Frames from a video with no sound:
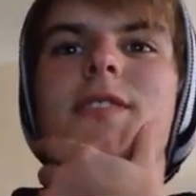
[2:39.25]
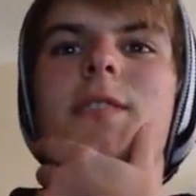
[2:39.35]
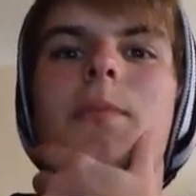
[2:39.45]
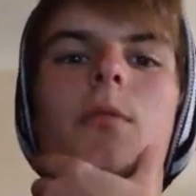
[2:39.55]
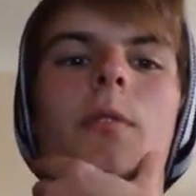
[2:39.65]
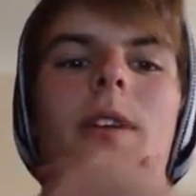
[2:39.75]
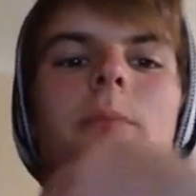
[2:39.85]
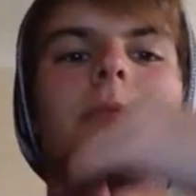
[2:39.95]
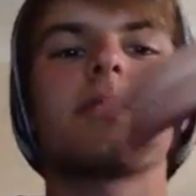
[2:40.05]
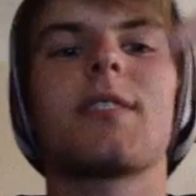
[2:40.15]
typical
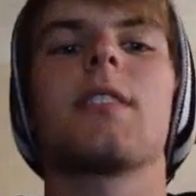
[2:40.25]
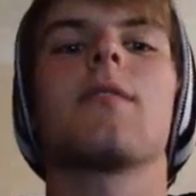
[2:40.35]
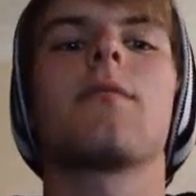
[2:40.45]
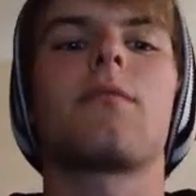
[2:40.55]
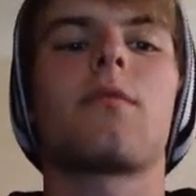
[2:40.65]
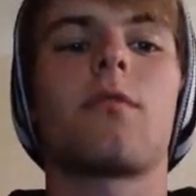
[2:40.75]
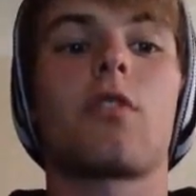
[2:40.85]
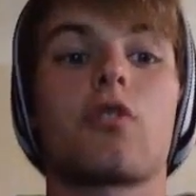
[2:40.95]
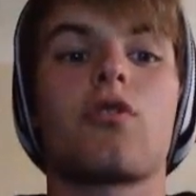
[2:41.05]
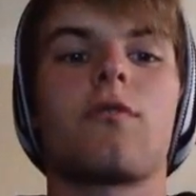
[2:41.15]
element seen in
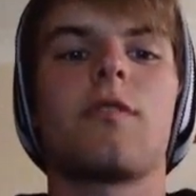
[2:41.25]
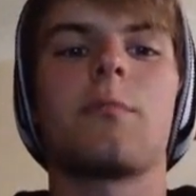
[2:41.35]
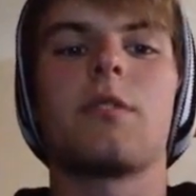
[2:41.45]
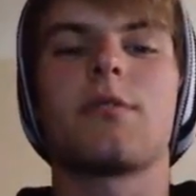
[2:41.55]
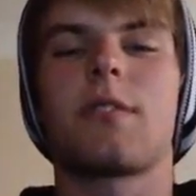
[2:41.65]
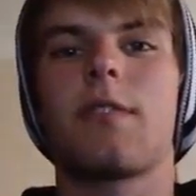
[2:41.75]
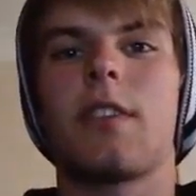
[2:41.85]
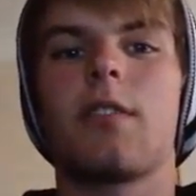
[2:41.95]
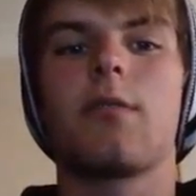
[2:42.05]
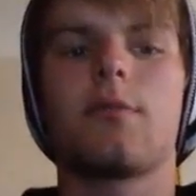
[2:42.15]
rock genre music
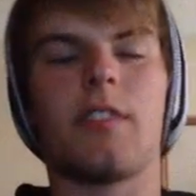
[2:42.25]
videos.